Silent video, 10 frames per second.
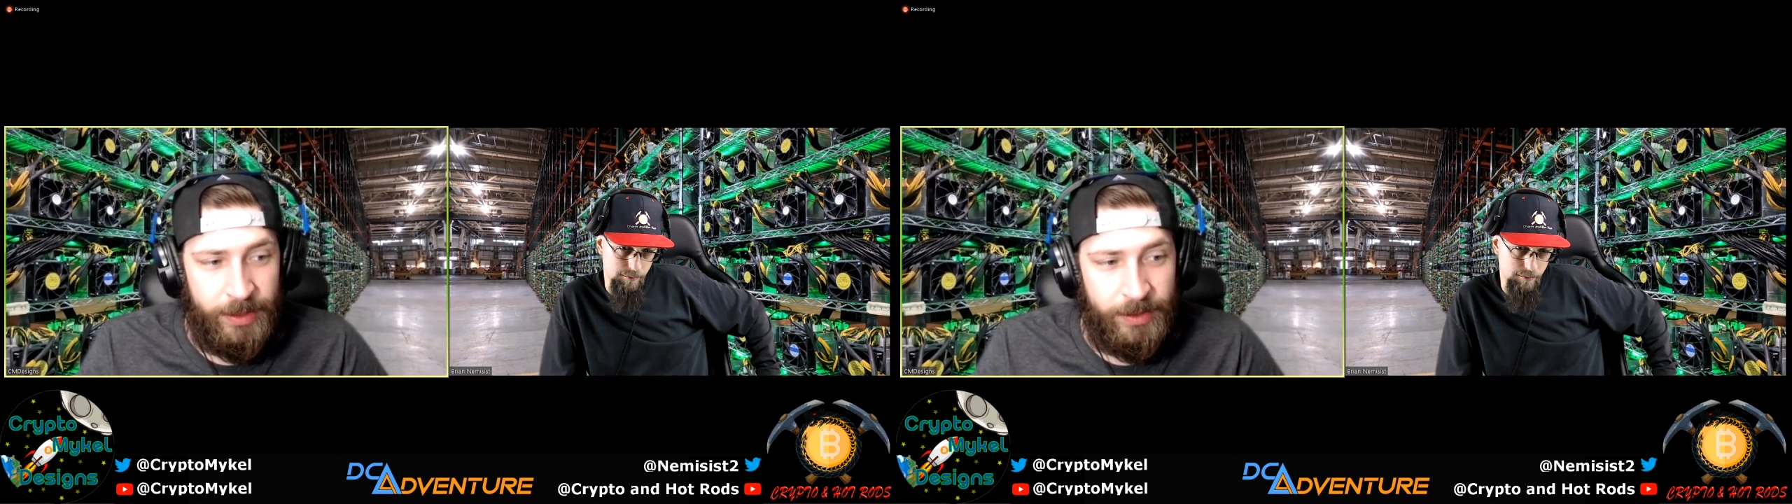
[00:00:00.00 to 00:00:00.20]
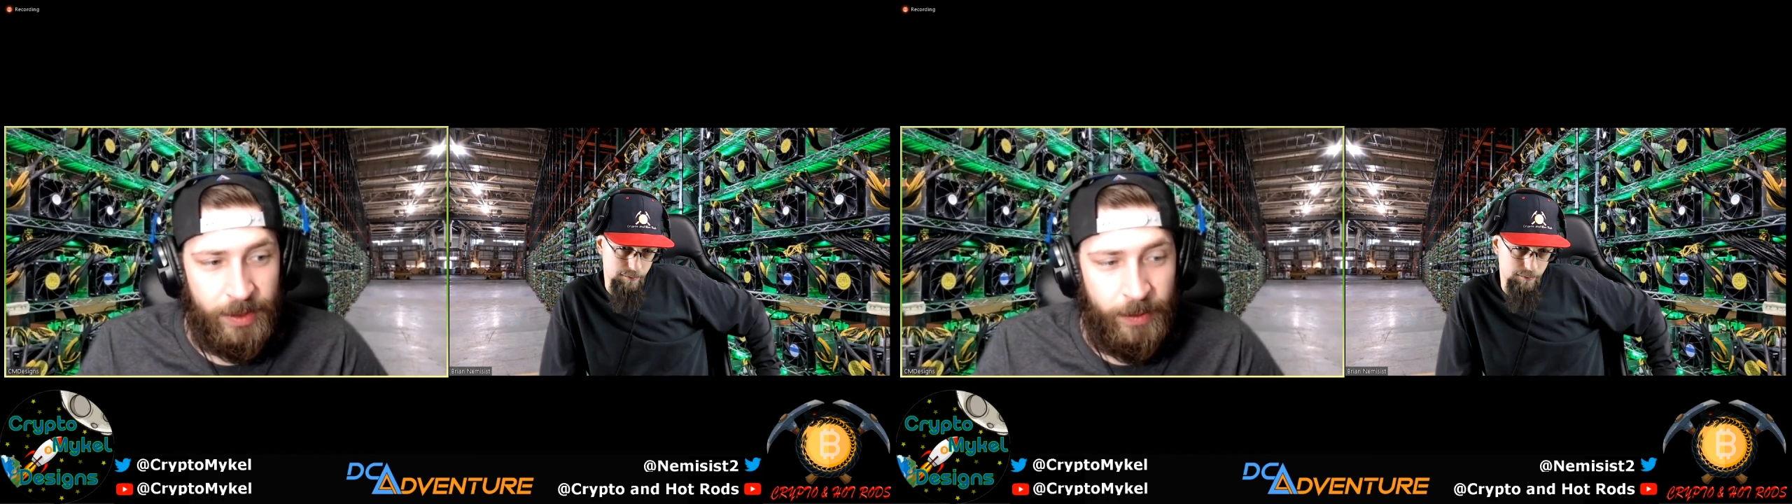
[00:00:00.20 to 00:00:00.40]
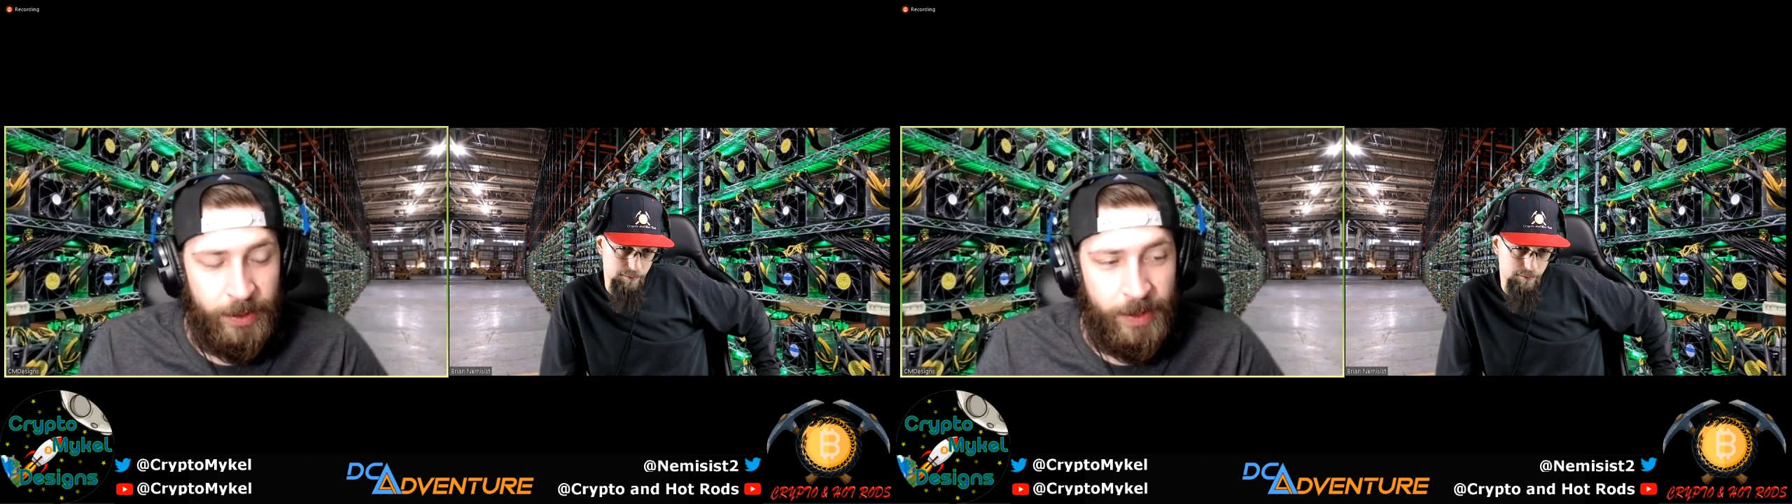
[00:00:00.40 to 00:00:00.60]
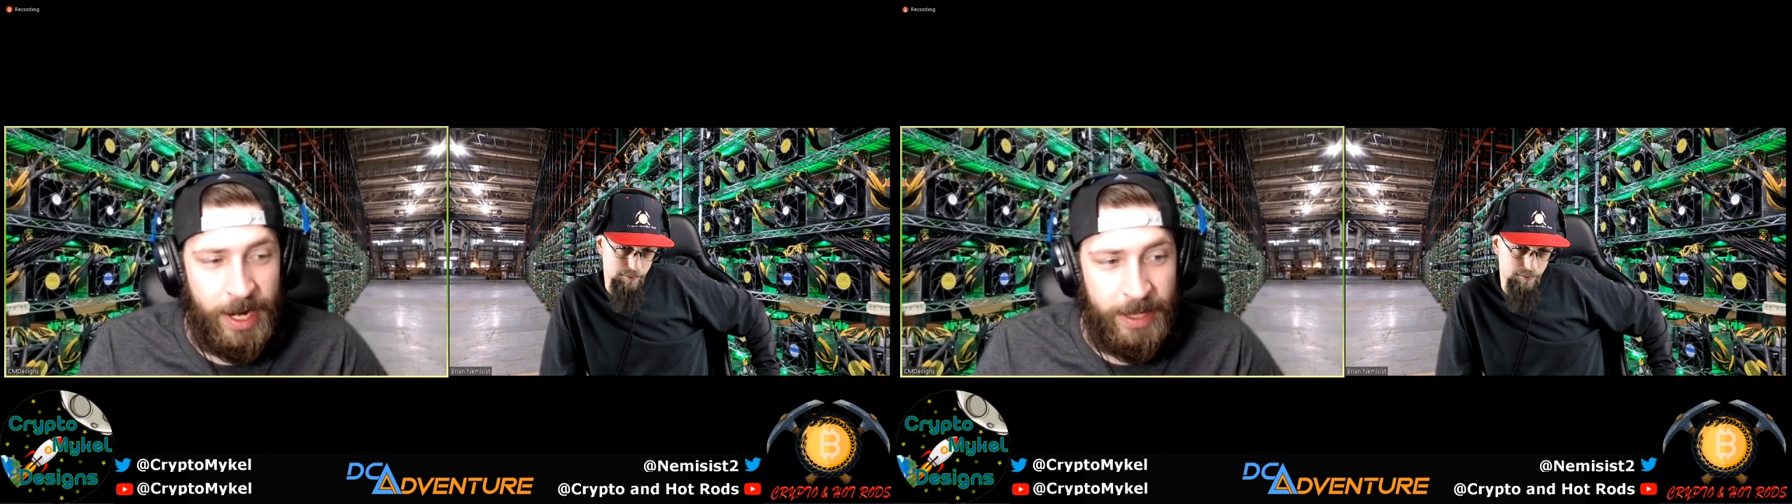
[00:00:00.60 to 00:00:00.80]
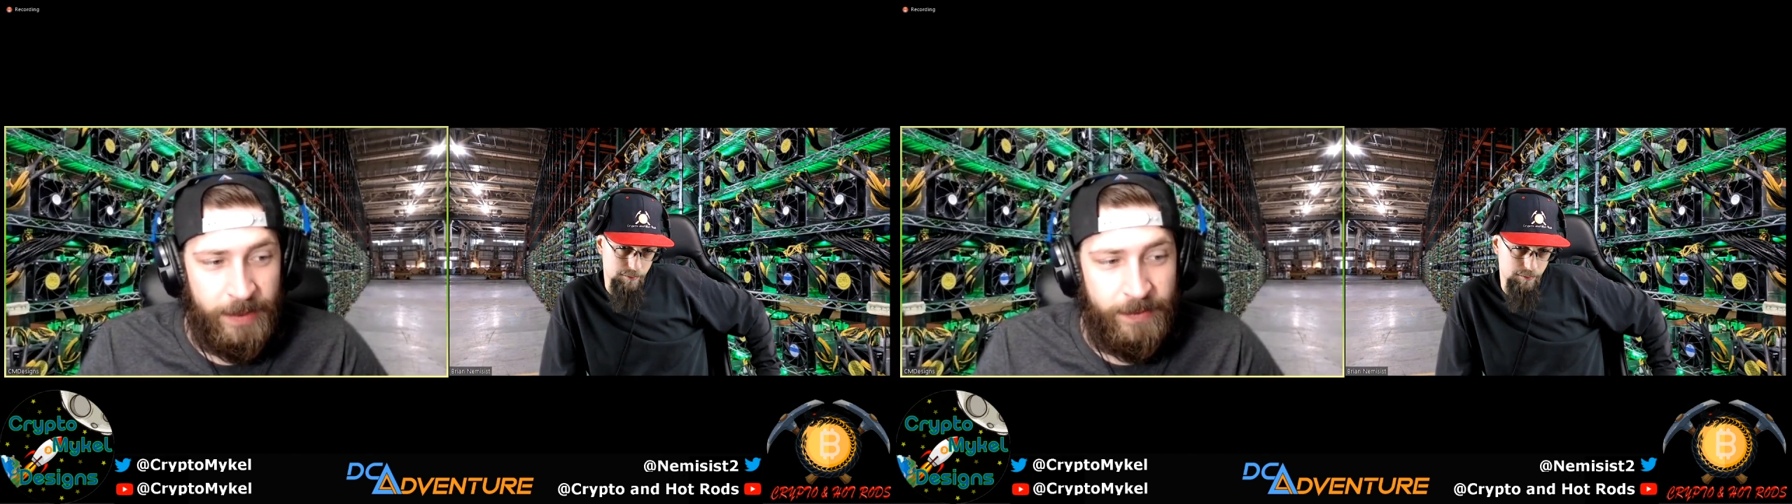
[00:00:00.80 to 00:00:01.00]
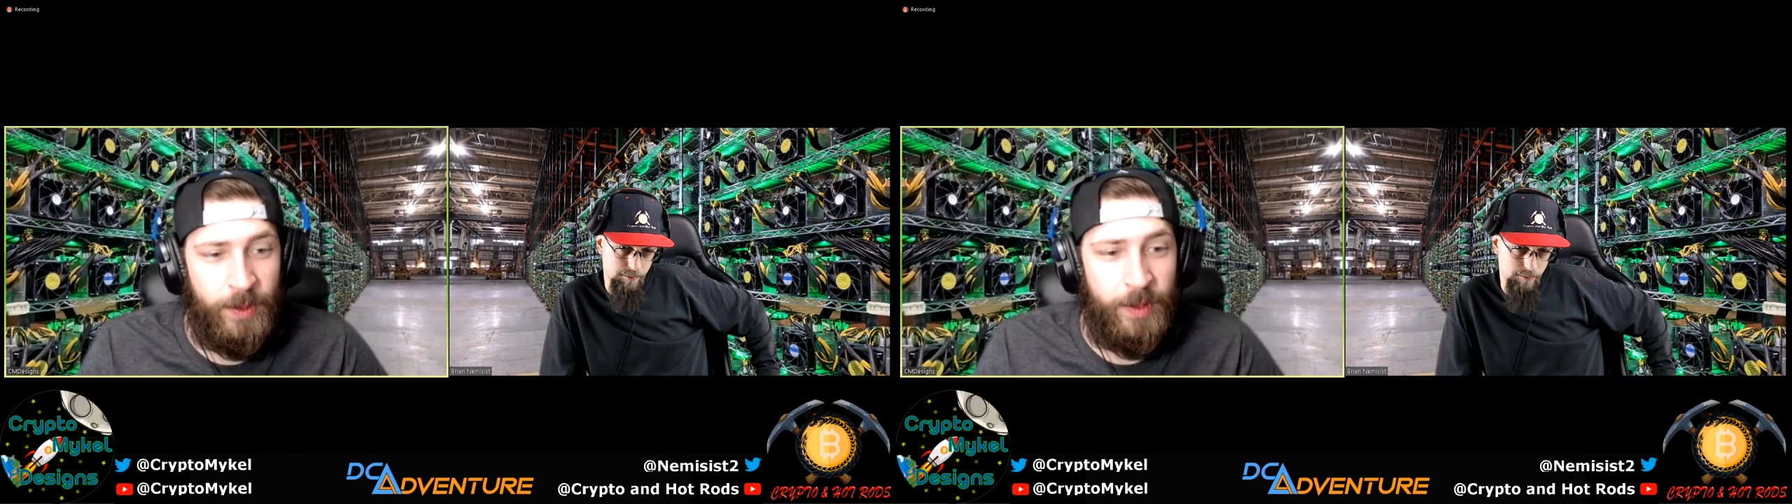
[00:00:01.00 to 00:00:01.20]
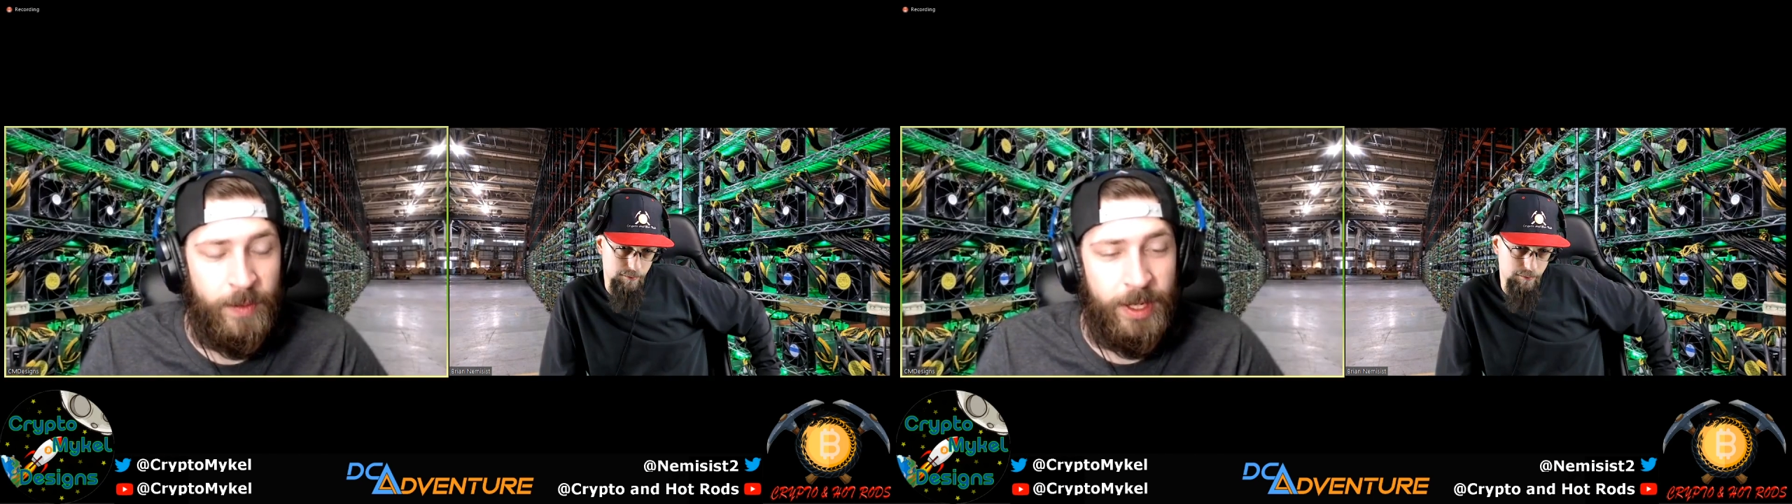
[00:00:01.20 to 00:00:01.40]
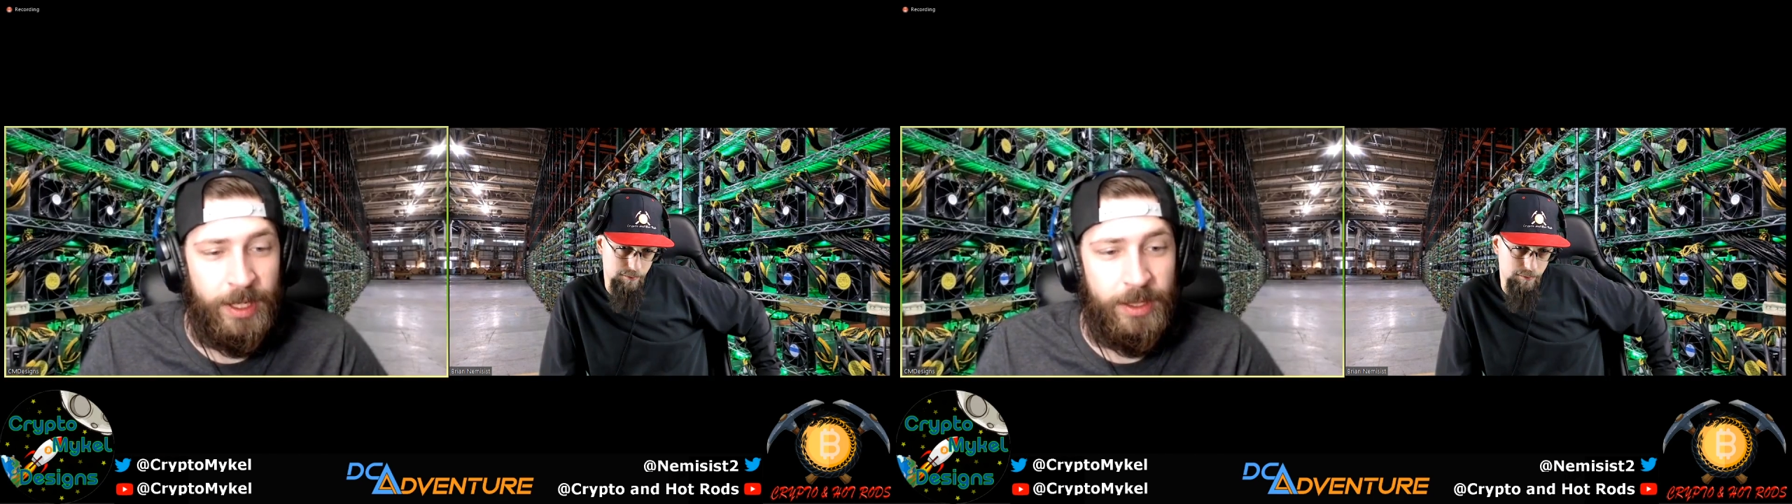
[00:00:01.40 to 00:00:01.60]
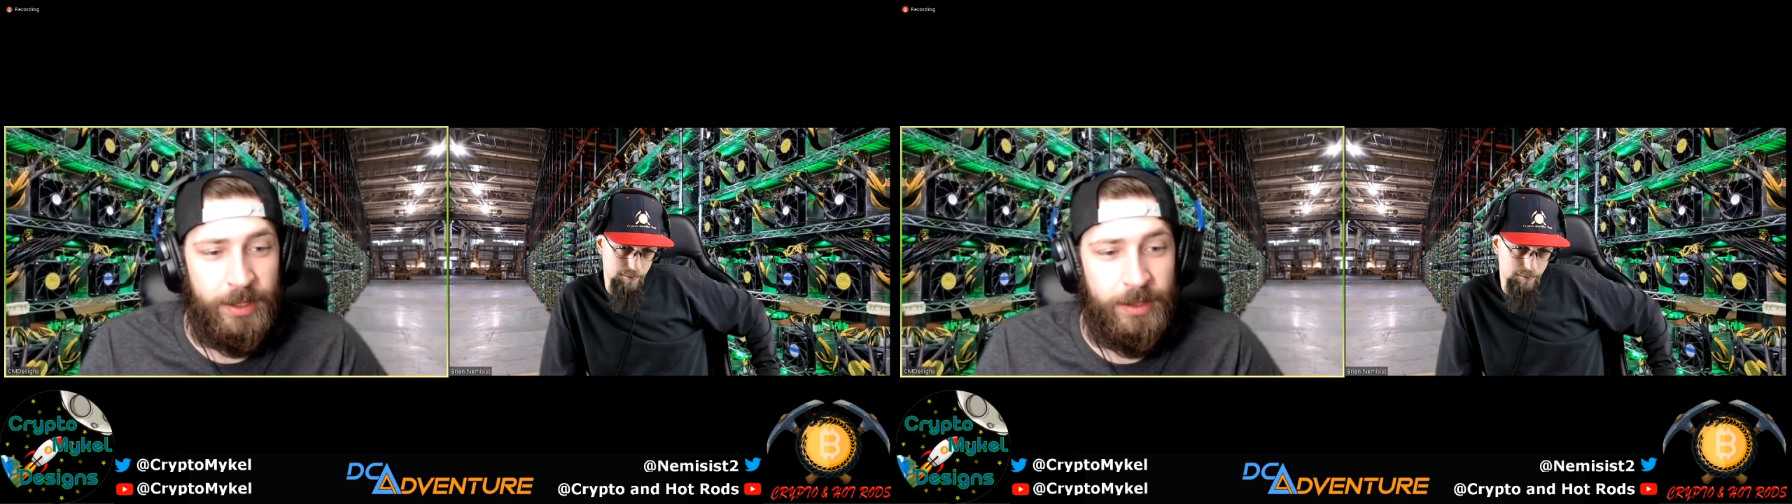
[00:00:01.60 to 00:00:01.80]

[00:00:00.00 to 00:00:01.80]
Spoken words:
So when you add the 4th rig,